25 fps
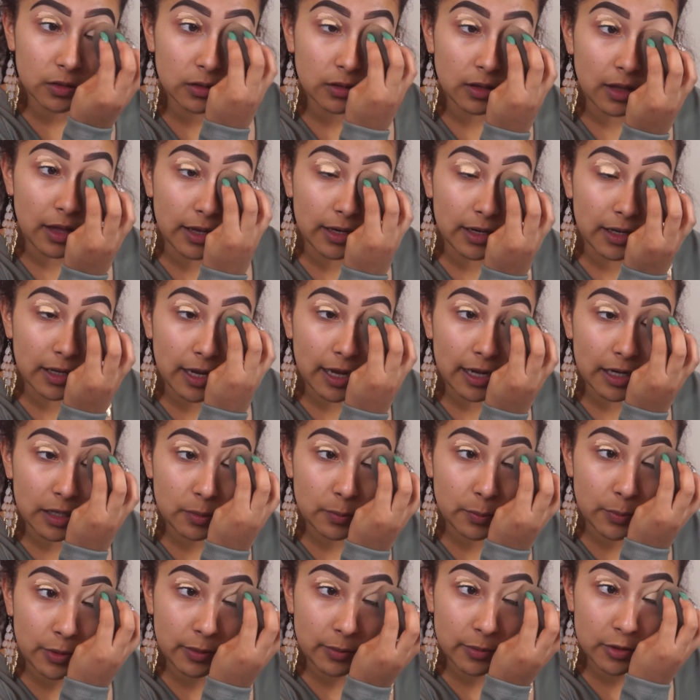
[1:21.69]
and it kind
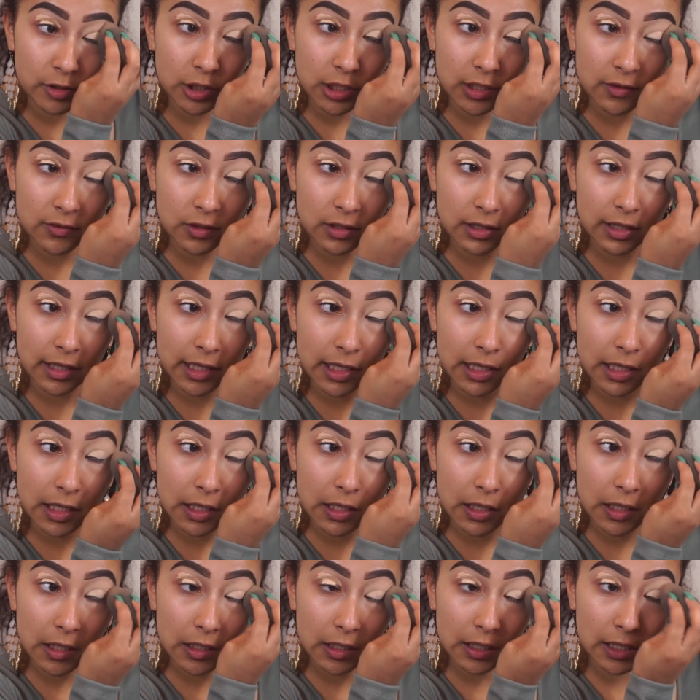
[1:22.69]
of pretty much gives you like
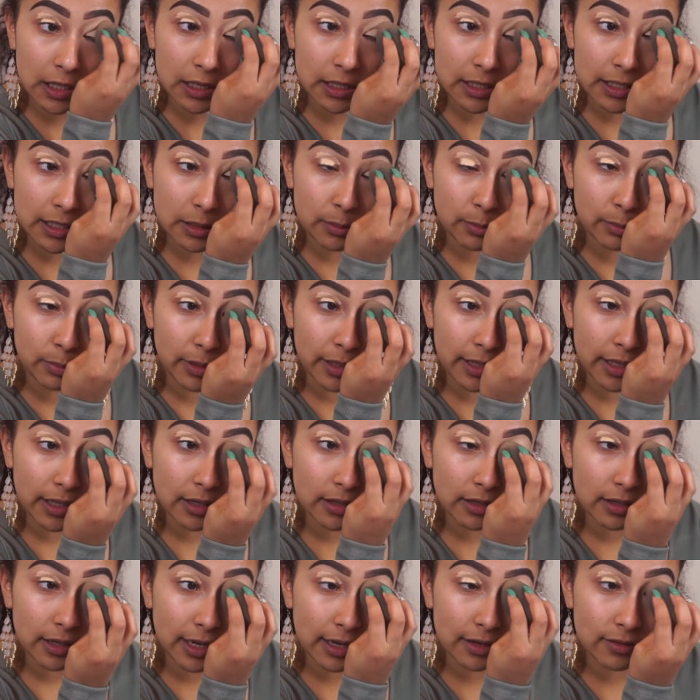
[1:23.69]
a clean
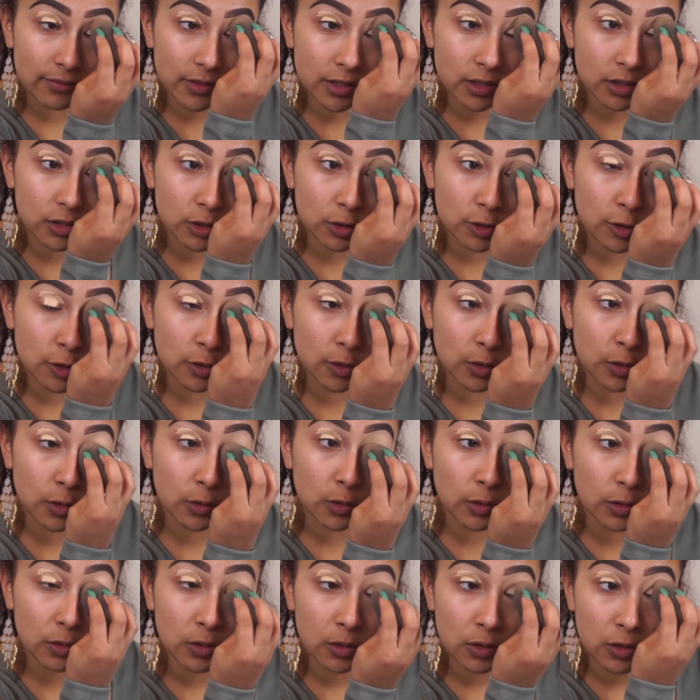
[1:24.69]
blank canvas
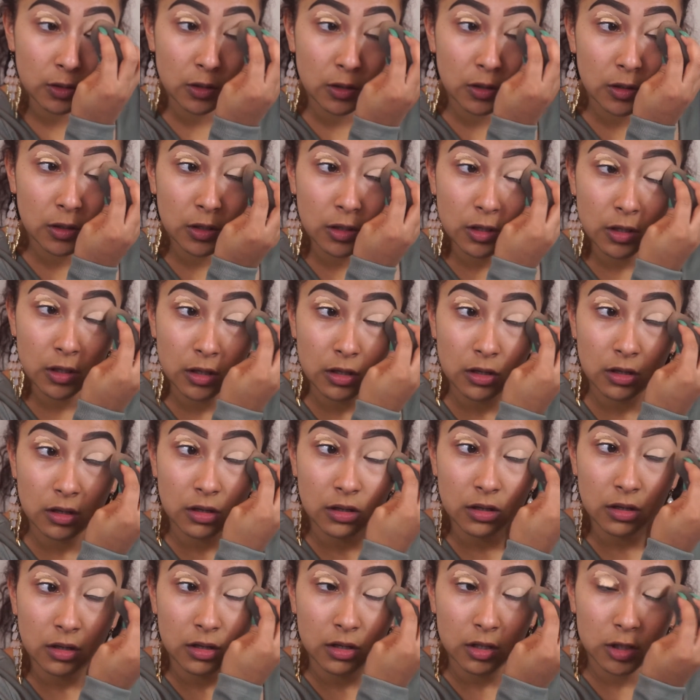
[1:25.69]
to
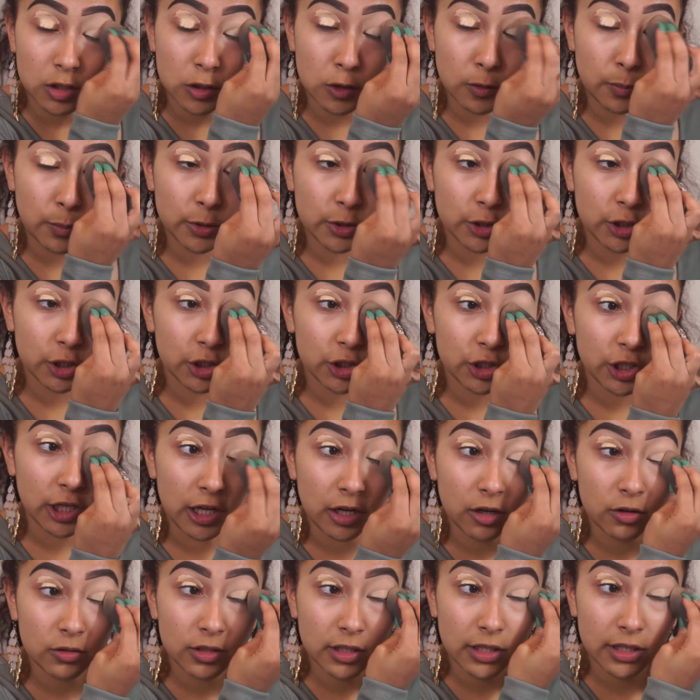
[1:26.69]
put your
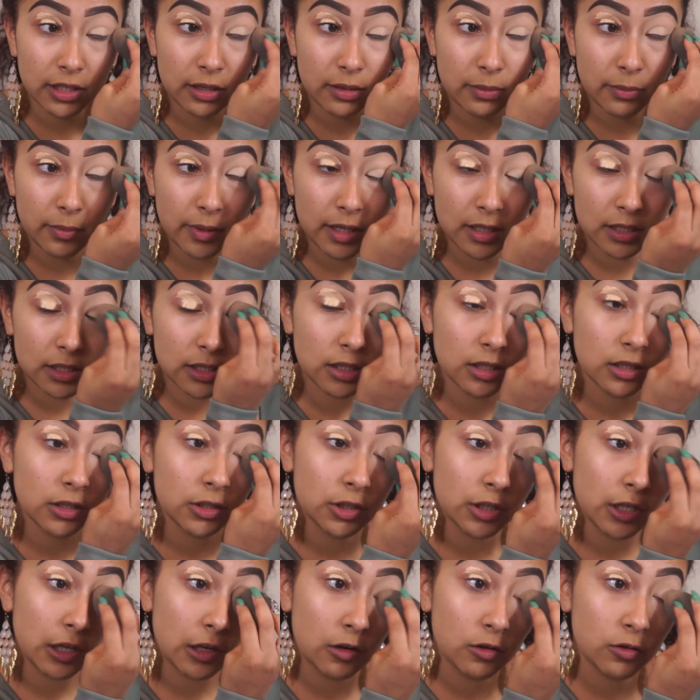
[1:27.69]
shadows, and it makes the
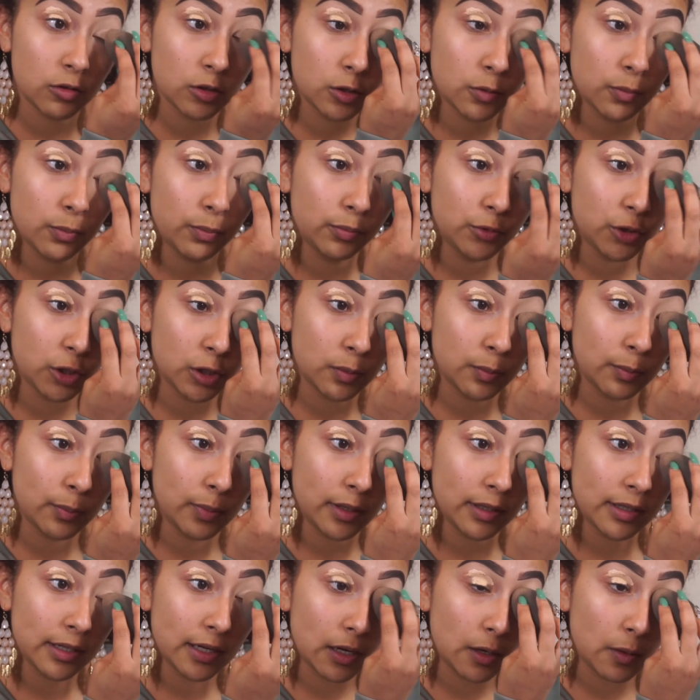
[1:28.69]
shadows just
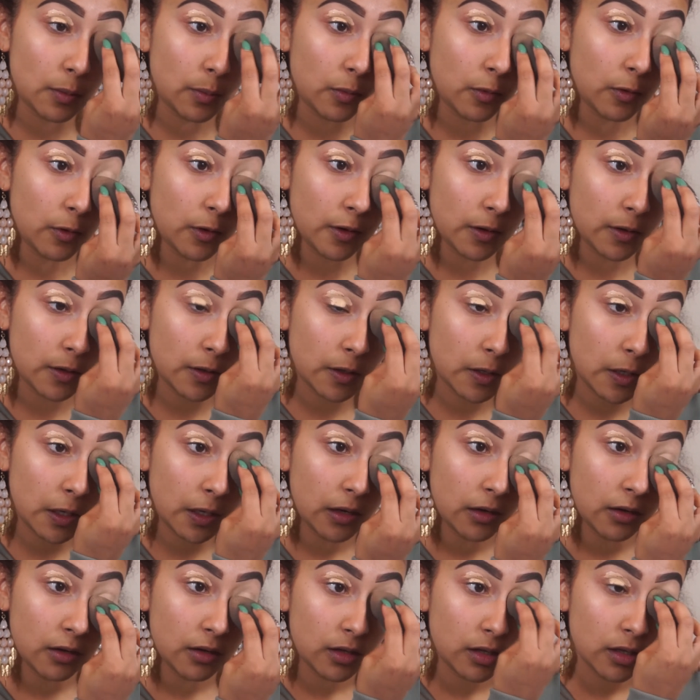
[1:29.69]
blend out more
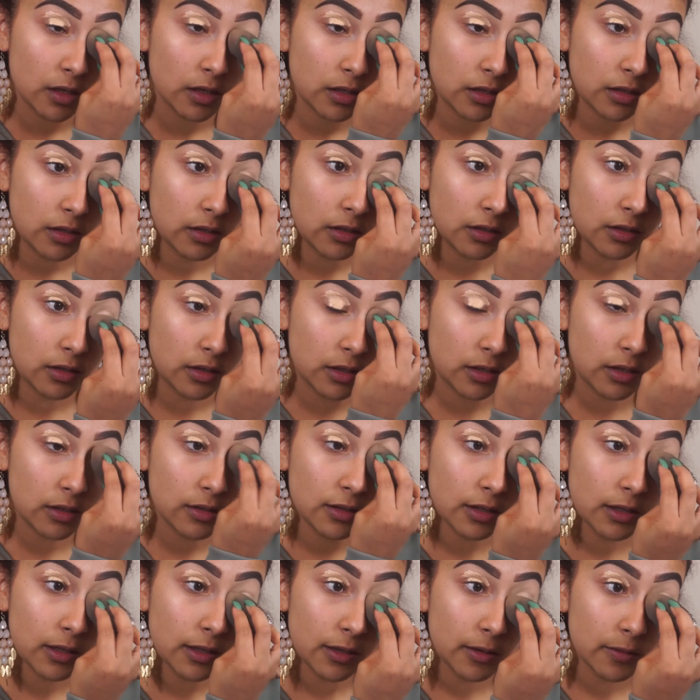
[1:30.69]

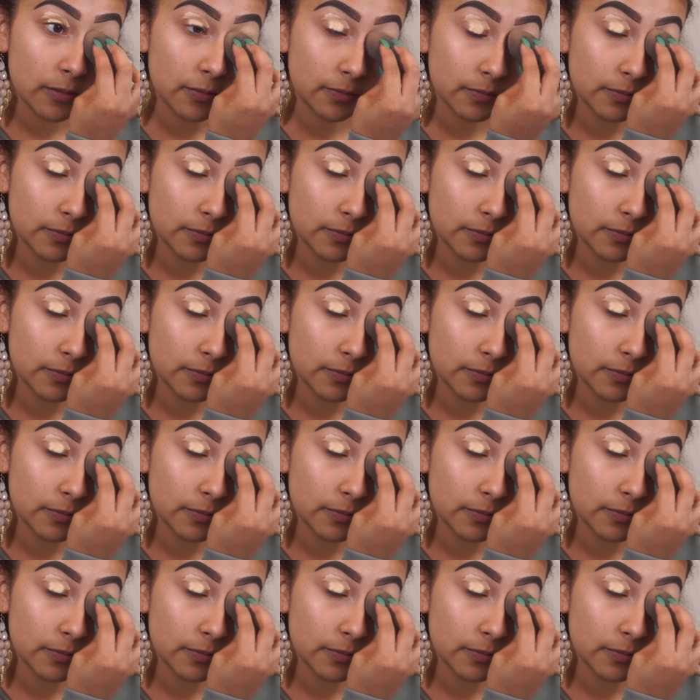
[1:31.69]
easily.